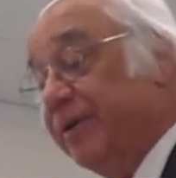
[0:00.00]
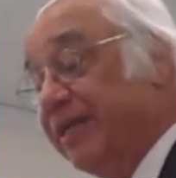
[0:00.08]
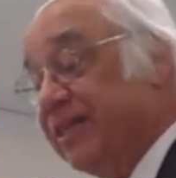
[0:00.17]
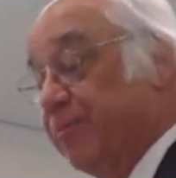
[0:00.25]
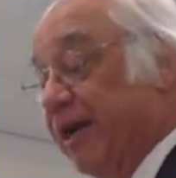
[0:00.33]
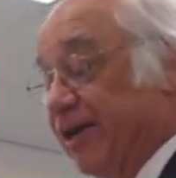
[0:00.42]
me
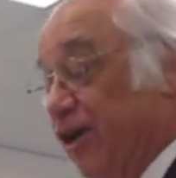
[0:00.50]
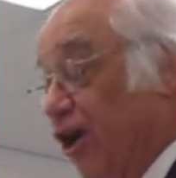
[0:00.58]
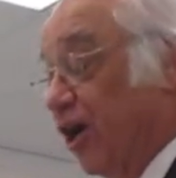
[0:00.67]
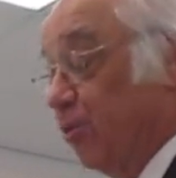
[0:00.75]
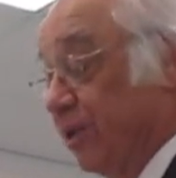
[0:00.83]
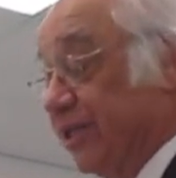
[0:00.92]
that my
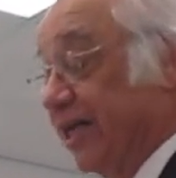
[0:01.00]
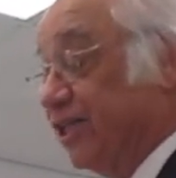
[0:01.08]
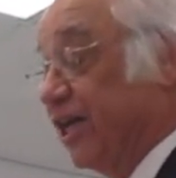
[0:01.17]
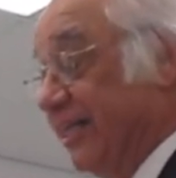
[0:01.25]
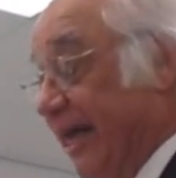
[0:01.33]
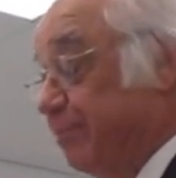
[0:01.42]
car will not
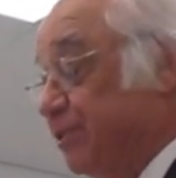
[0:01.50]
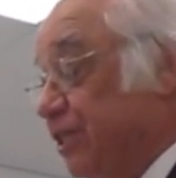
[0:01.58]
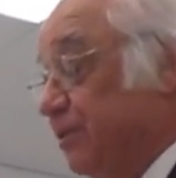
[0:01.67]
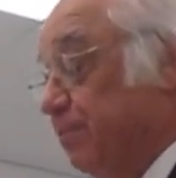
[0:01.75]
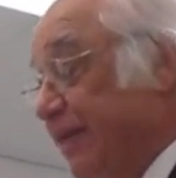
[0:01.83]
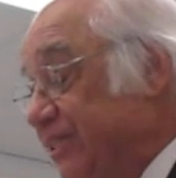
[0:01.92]
collapse
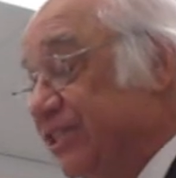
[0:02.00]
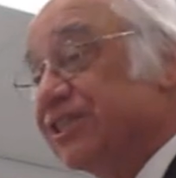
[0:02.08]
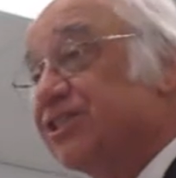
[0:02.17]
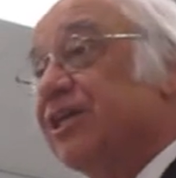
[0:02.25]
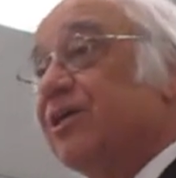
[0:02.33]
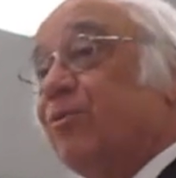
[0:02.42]
into
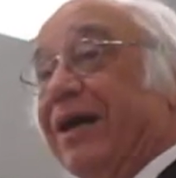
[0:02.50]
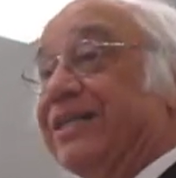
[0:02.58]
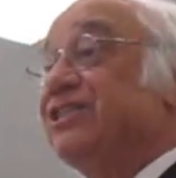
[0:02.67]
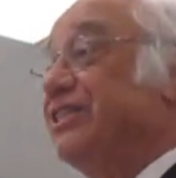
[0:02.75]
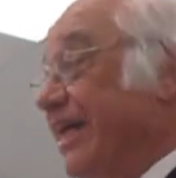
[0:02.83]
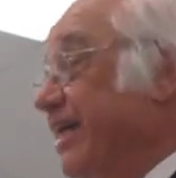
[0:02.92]
pieces while
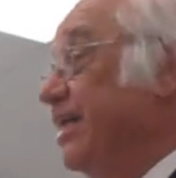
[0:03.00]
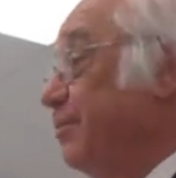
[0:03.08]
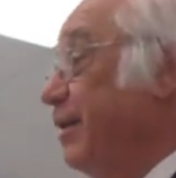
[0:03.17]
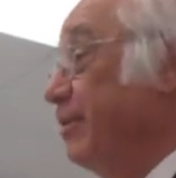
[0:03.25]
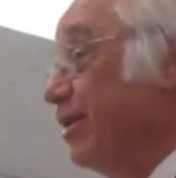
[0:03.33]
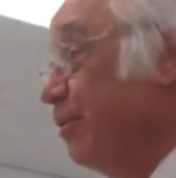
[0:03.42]
it's taking
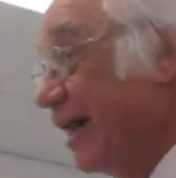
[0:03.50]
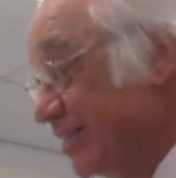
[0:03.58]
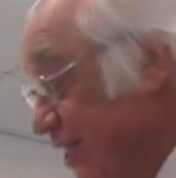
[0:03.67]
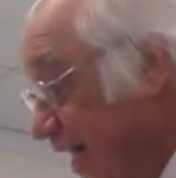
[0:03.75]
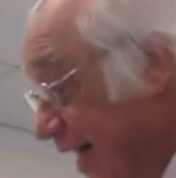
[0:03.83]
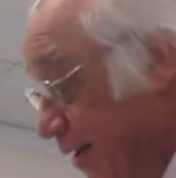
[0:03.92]
me to my
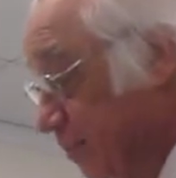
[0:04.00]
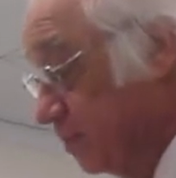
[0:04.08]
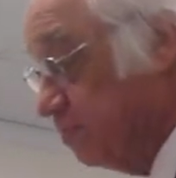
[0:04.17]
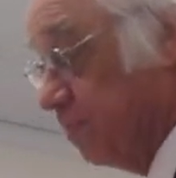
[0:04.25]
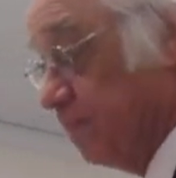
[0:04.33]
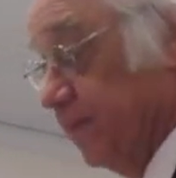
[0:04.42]
job.
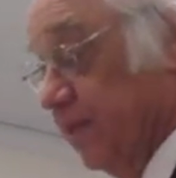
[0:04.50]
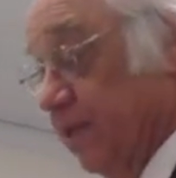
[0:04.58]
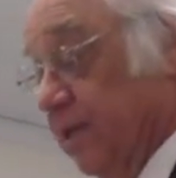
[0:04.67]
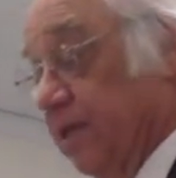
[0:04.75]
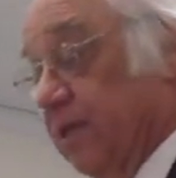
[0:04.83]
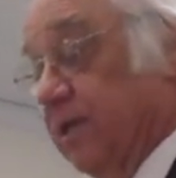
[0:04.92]

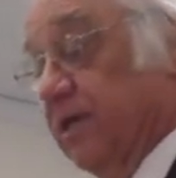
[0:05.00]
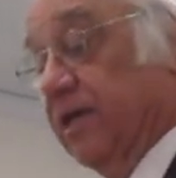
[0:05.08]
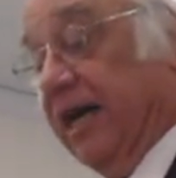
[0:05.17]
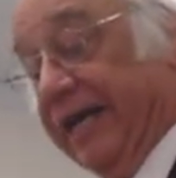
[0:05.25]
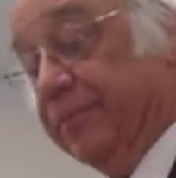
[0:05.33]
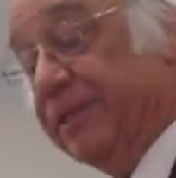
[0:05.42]

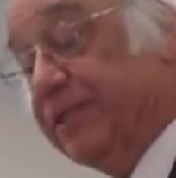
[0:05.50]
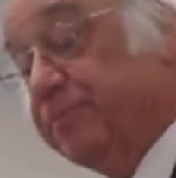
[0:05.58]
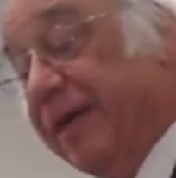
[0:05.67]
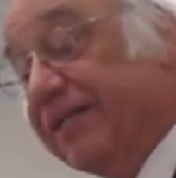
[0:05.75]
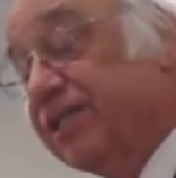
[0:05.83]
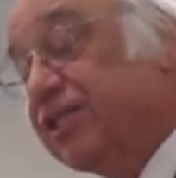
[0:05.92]
I am
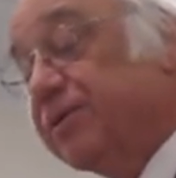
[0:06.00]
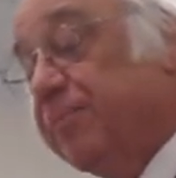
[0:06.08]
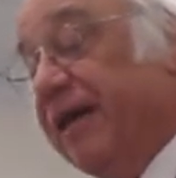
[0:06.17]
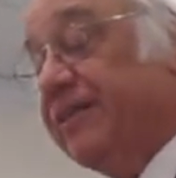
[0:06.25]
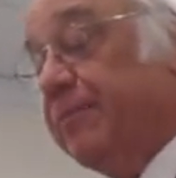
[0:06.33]
dependent upon